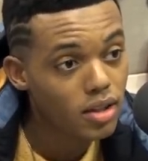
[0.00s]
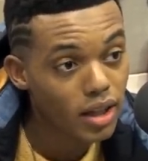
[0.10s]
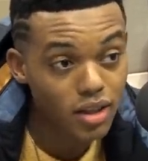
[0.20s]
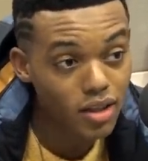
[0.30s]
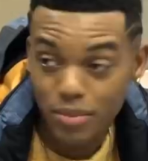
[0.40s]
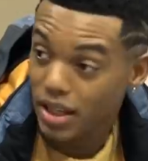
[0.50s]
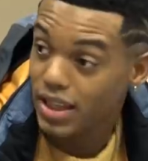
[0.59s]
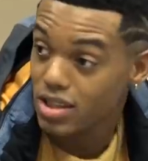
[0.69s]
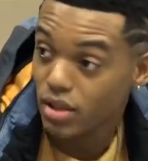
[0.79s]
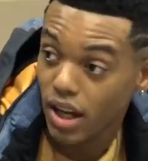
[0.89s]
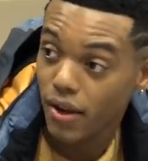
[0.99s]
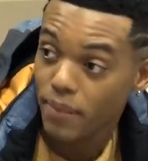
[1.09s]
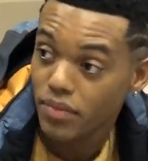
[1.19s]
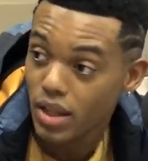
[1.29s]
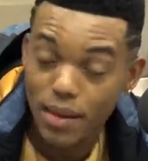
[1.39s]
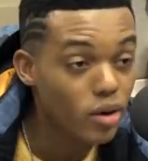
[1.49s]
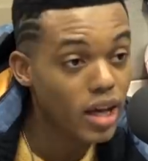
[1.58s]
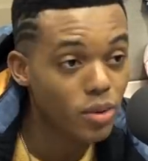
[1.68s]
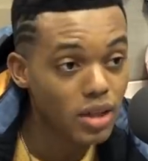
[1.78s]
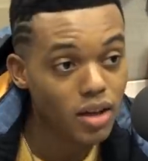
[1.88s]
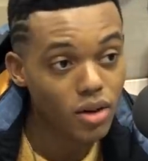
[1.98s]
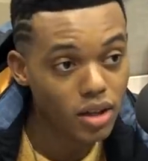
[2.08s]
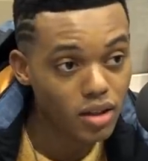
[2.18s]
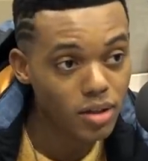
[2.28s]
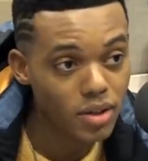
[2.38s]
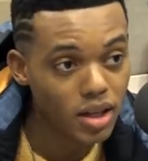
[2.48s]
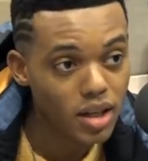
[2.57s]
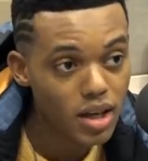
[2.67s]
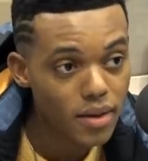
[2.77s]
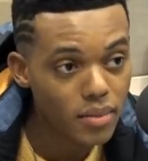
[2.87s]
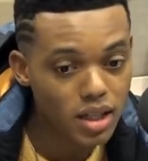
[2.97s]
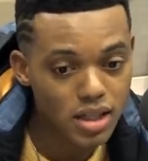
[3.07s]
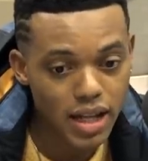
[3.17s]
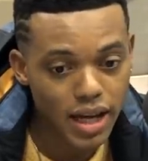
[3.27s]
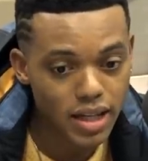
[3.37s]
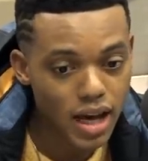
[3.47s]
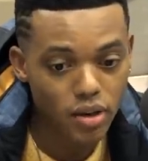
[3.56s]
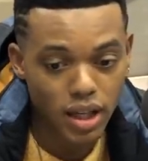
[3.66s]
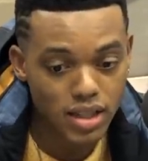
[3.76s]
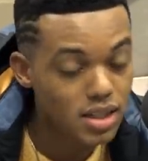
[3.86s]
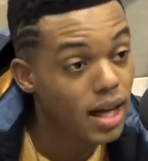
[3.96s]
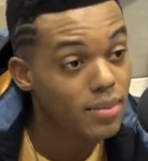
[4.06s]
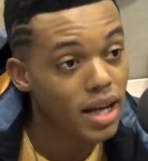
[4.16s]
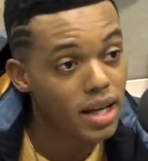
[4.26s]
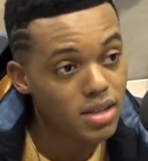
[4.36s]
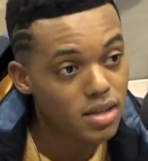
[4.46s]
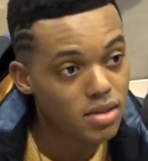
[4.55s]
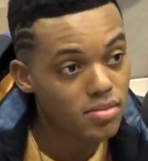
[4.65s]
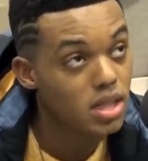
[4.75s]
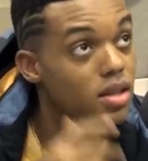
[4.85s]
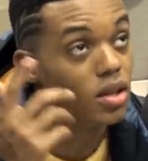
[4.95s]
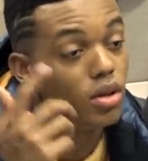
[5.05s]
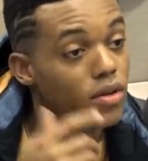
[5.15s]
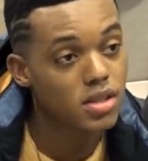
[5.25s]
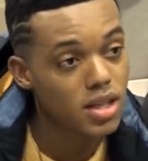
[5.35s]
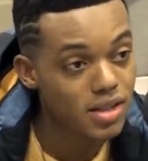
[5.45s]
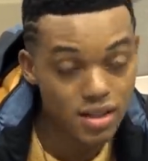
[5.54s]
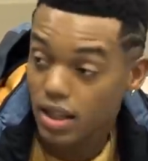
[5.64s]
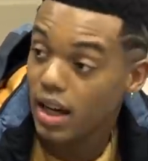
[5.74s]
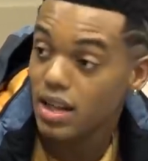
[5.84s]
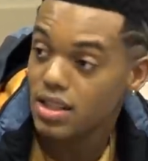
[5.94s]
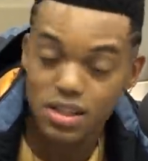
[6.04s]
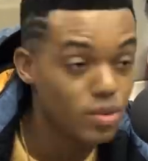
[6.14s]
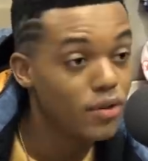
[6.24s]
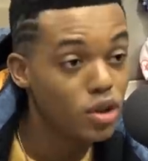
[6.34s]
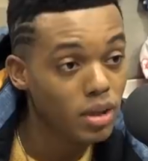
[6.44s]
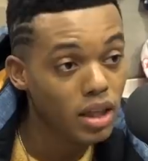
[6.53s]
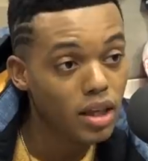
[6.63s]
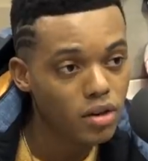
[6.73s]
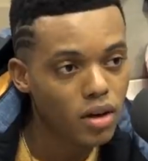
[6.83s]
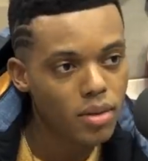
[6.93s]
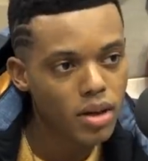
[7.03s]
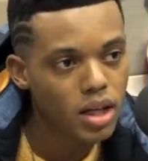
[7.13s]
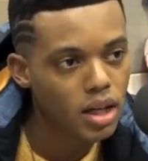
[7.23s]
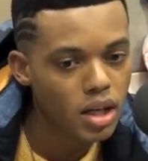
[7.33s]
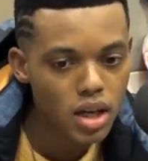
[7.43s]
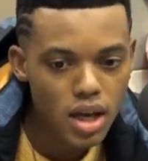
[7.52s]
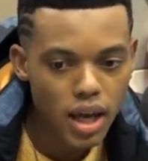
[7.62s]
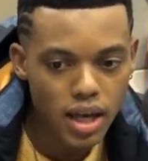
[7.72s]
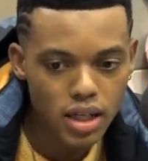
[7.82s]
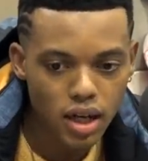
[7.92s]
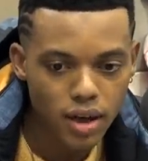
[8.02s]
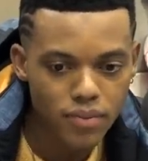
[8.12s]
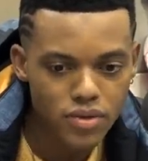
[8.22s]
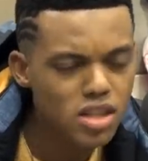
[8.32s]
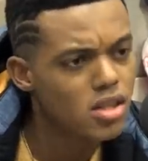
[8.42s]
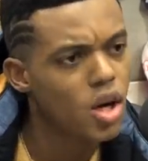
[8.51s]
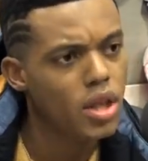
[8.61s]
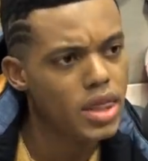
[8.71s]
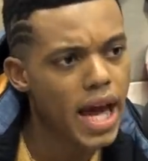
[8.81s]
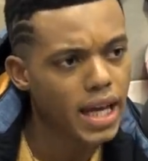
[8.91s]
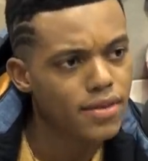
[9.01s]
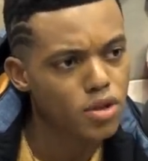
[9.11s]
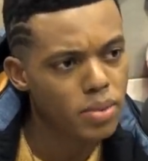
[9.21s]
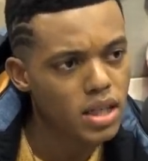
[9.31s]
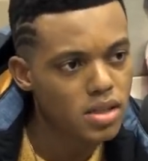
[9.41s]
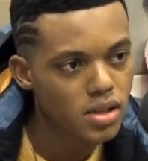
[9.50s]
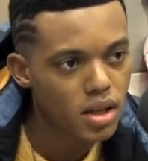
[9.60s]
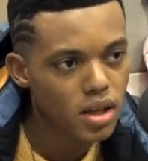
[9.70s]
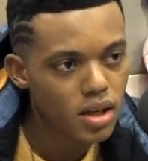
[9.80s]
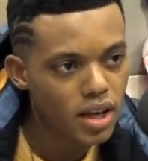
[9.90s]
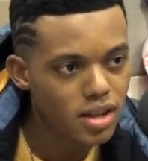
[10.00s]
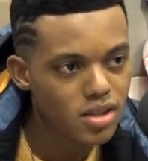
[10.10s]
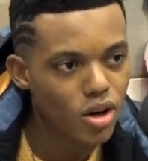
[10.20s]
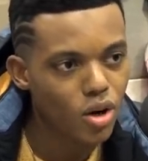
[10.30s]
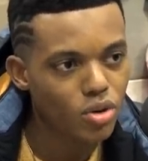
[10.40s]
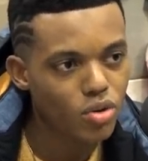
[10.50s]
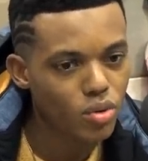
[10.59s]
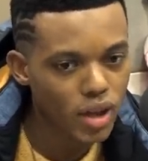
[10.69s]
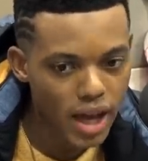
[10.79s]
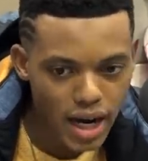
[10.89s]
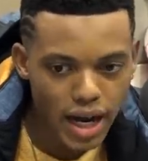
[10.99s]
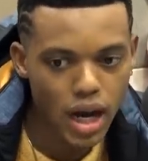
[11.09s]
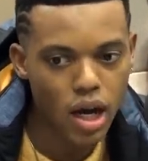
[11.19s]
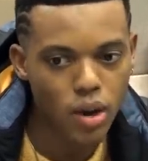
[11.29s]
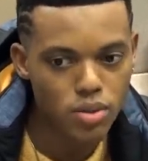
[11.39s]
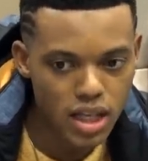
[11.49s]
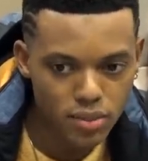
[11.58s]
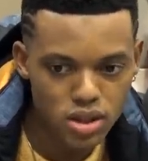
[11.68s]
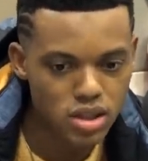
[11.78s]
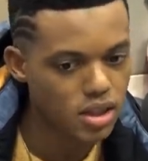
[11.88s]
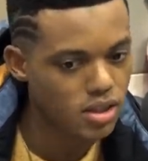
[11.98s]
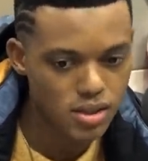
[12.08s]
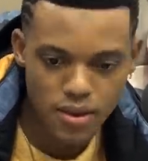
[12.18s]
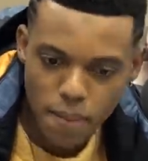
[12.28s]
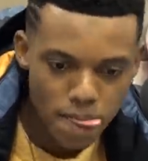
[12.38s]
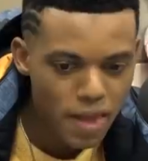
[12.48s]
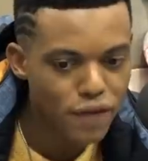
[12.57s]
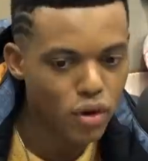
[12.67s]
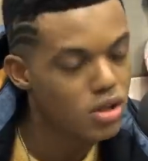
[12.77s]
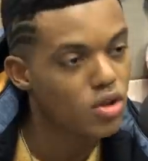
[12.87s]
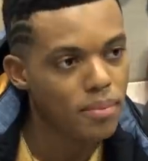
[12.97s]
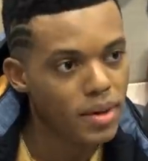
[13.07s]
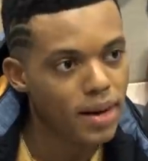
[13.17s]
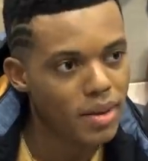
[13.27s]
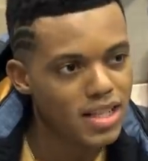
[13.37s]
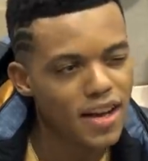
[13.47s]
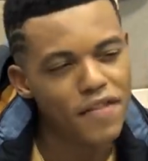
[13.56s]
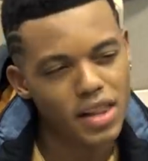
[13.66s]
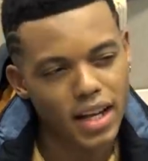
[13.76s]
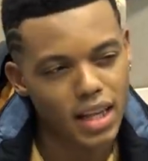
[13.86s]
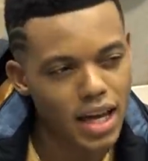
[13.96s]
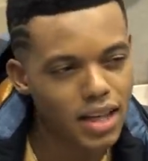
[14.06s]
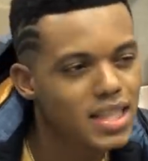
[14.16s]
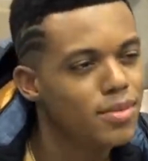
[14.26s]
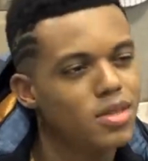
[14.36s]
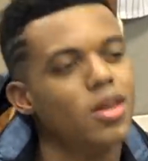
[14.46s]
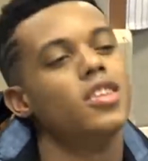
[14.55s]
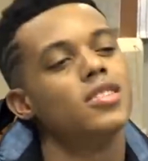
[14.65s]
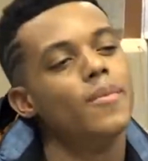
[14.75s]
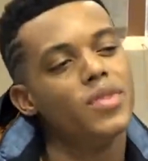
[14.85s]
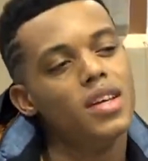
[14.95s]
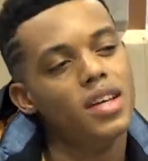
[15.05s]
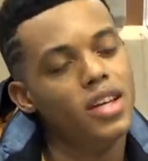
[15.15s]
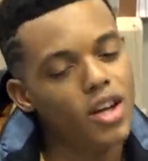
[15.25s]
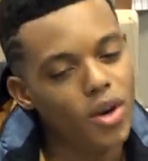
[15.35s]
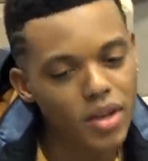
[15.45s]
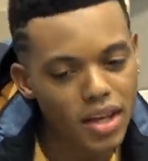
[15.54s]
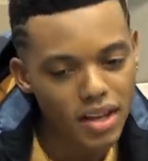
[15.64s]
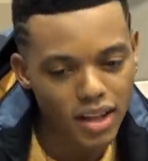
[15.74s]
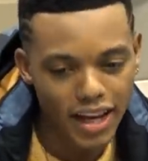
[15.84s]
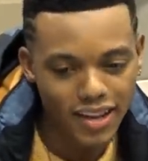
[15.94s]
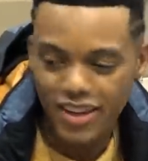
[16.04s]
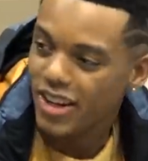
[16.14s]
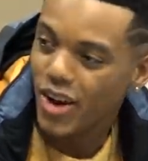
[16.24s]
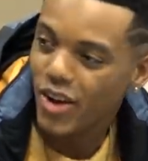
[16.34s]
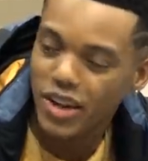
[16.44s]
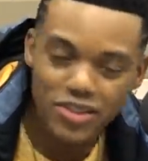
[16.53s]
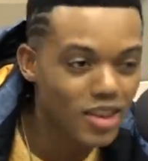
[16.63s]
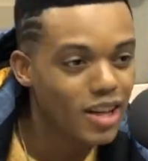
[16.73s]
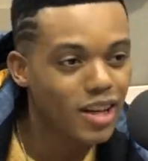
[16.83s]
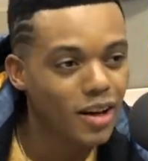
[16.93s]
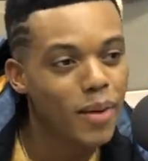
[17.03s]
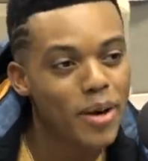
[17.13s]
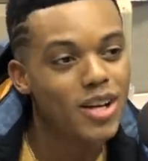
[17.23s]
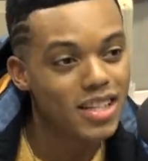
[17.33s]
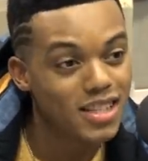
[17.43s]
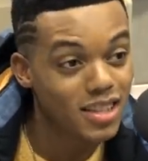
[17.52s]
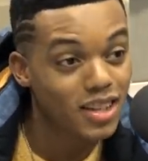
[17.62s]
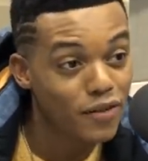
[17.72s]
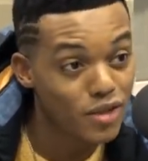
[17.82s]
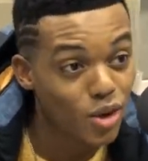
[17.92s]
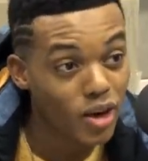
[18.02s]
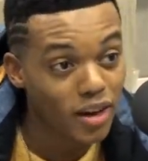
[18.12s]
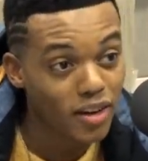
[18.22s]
Like, you know what I mean? And that's okay. Wow. I'm okay with not knowing, you know what I mean? Because like now, like it's not in my hands, it's it's in the universe's hands, it's in God's hands, whatever you believe, you know what I mean? And and um, just knowing that gives you peace. And so through that, I, I was able to just focus on me because I feel like a lot of times as artists, you know, like, you know, the comparison is the thief of joy,